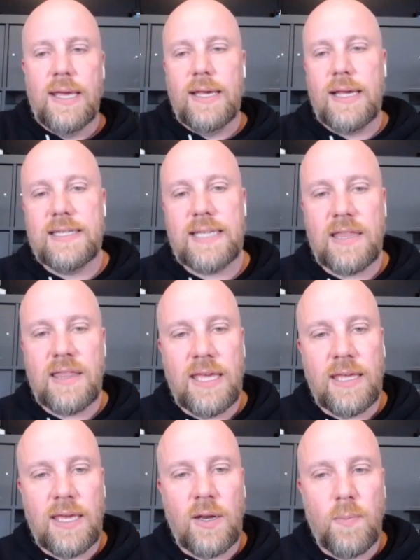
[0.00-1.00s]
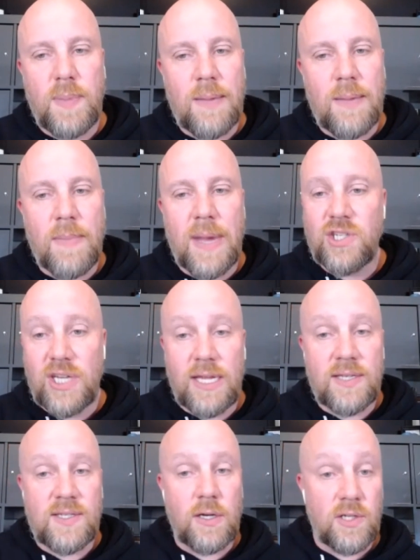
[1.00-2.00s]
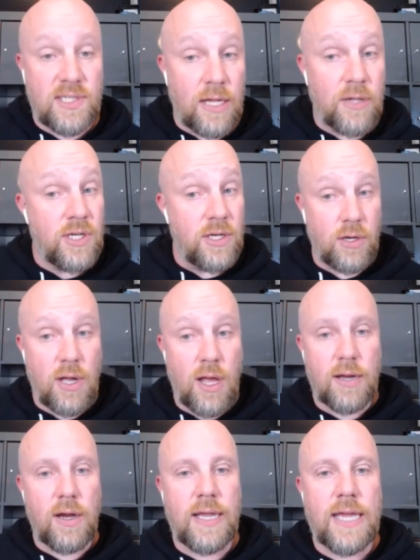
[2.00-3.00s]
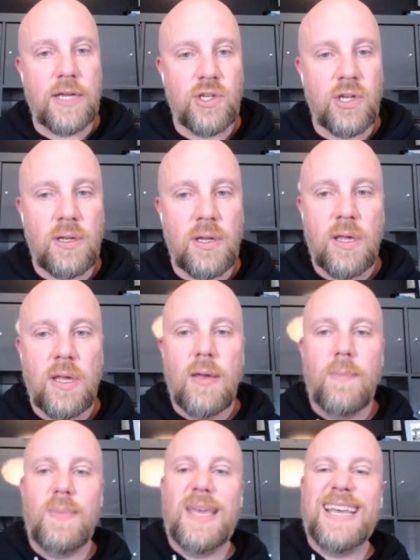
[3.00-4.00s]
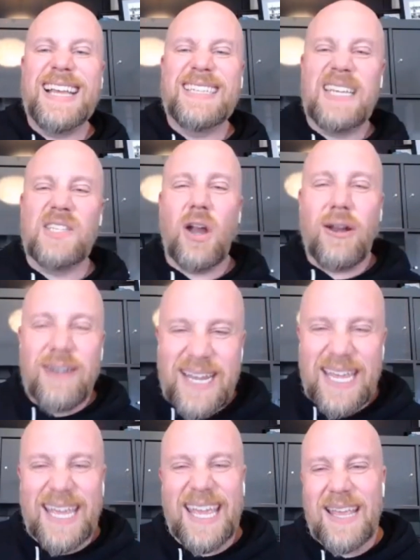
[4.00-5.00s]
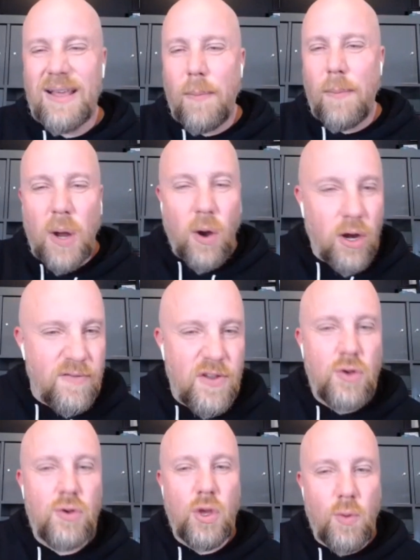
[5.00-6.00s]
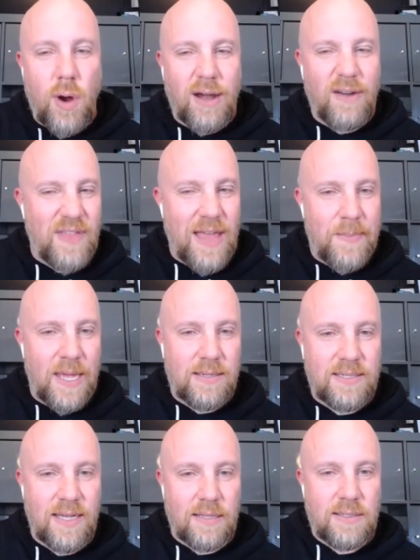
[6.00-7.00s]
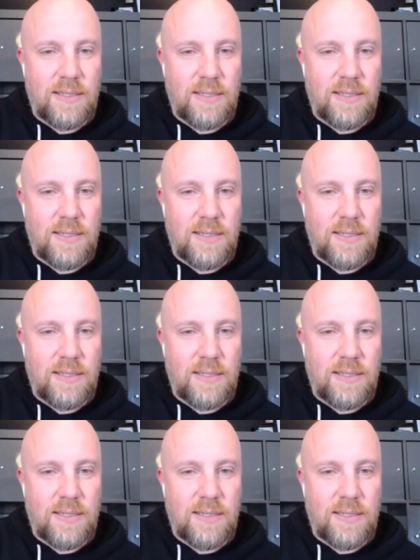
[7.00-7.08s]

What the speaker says: because I think it'll be a much easier sell to your congregation, because it's already a part of who you are, if that makes sense.